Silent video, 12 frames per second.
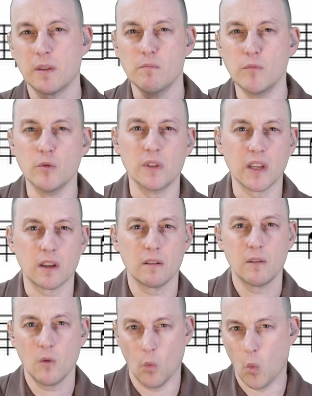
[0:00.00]
what the music
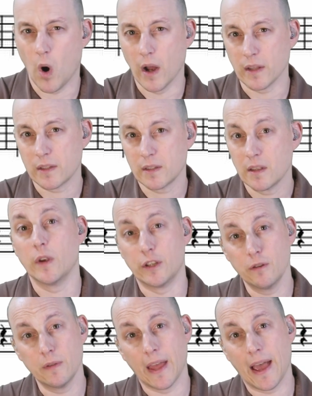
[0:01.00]
wants. We
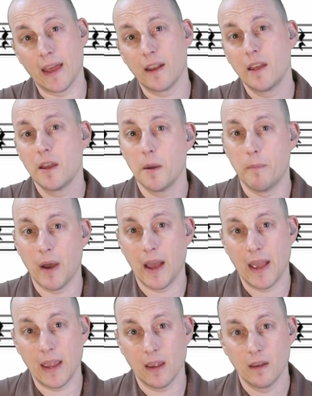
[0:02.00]
do that
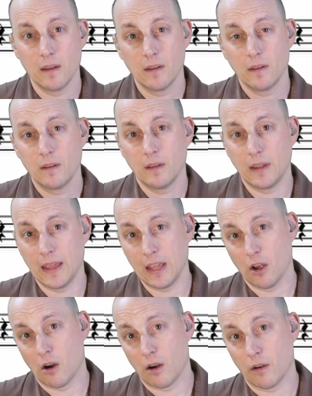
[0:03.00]
by
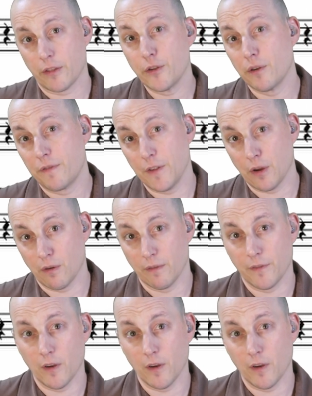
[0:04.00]
getting our third finger